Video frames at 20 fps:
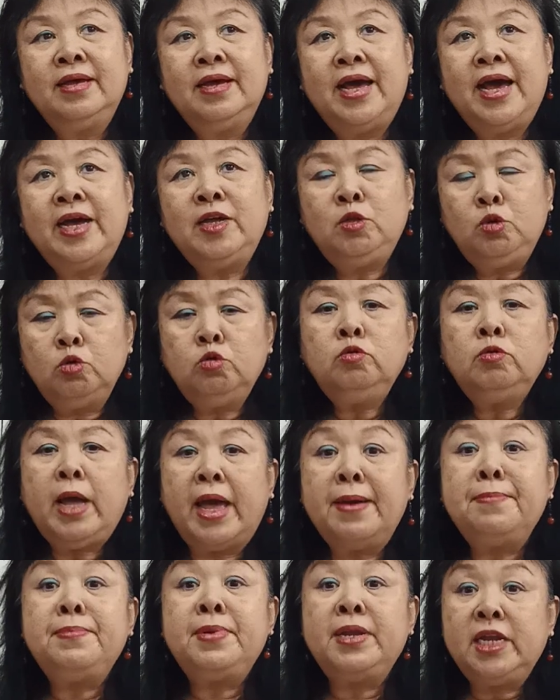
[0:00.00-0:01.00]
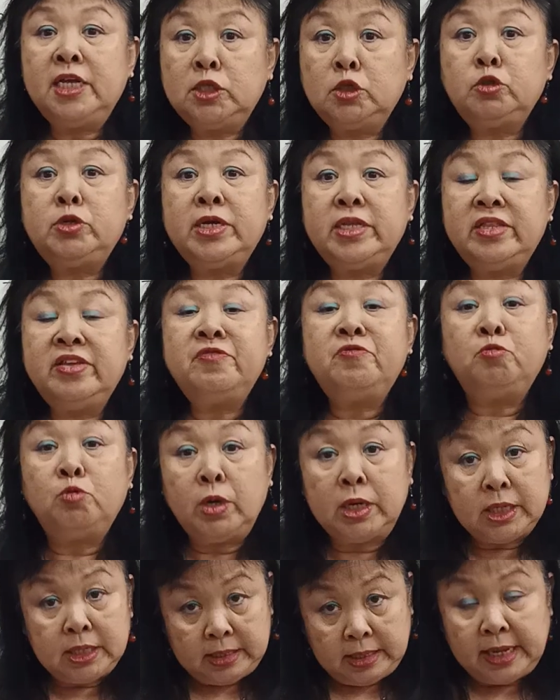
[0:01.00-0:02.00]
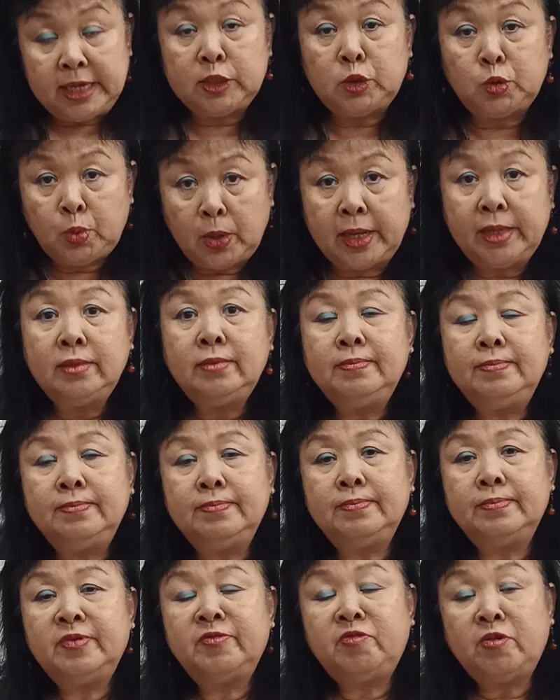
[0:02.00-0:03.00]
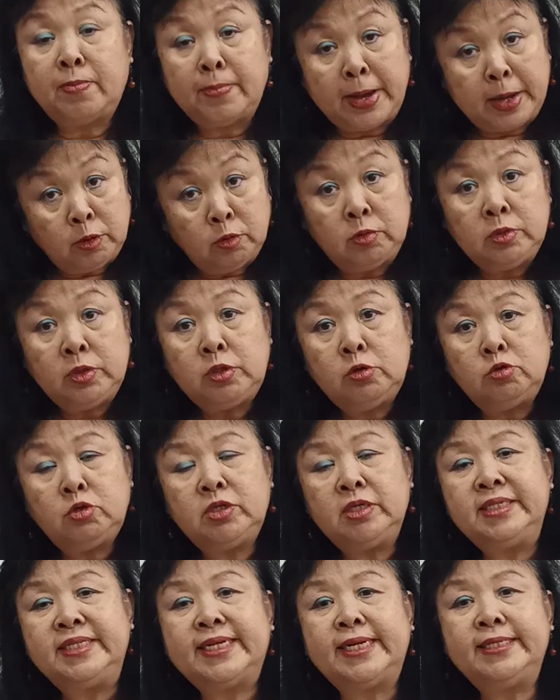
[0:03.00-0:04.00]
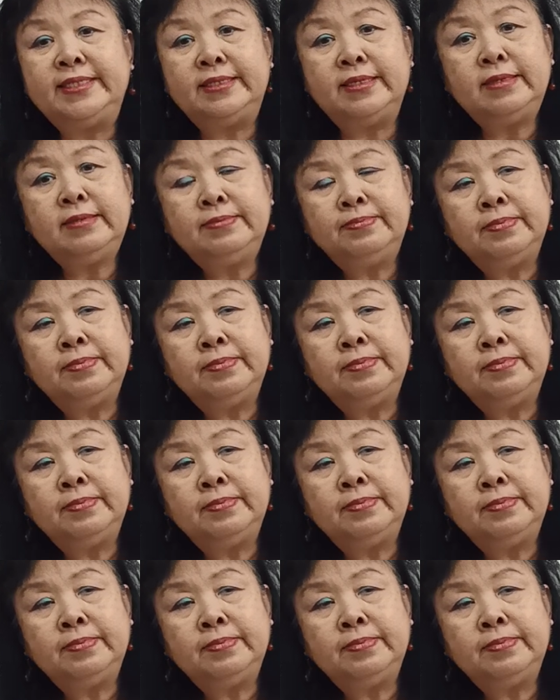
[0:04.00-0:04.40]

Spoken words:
I do administrative work as well for my own tuition center.